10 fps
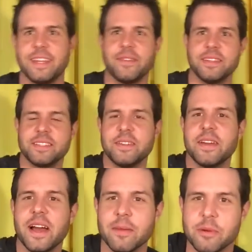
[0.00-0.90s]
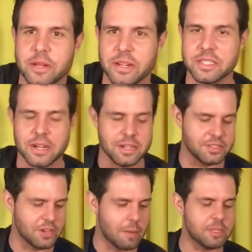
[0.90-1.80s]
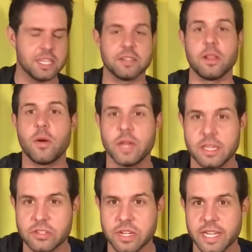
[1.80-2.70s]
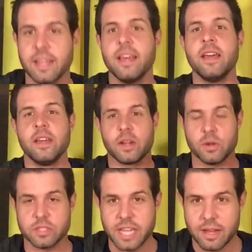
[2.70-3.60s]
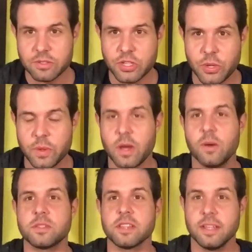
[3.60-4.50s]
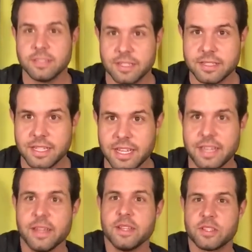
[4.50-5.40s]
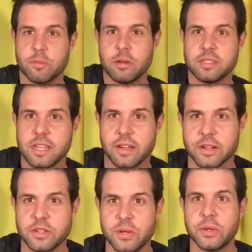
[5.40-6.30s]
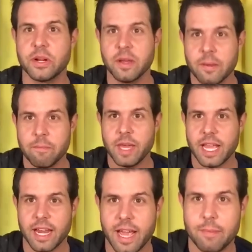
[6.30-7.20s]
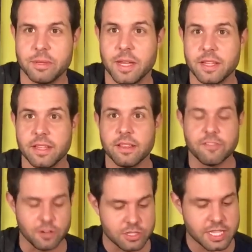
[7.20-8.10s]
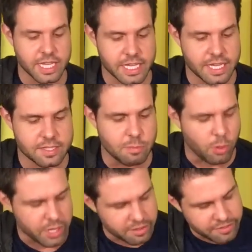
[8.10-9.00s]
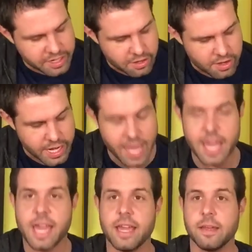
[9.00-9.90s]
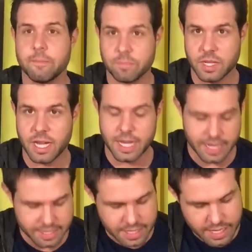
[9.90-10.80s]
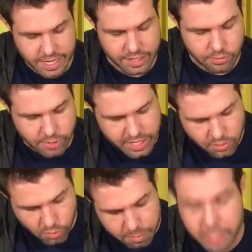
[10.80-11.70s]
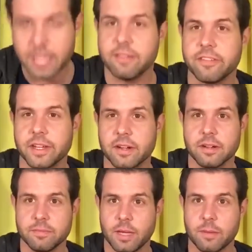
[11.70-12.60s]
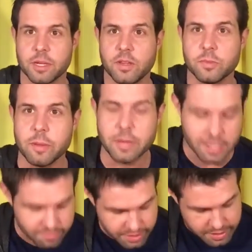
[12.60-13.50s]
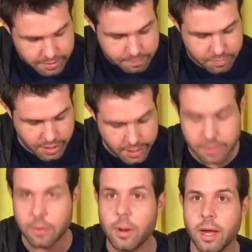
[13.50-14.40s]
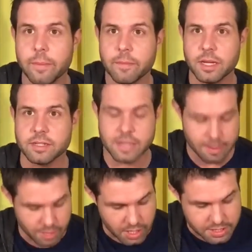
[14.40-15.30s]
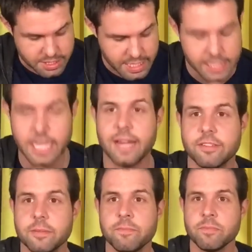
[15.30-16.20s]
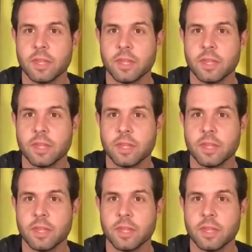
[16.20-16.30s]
Anyways, you know how to put your guitar into drop D. Your low E string goes down two notes to D, so bust out your tuner, make it happen. And then the first thing is pointer finger on A, 9, and ring or pinky finger, I'm going to use my pinky finger, I don't know why, I just am, on D, 11.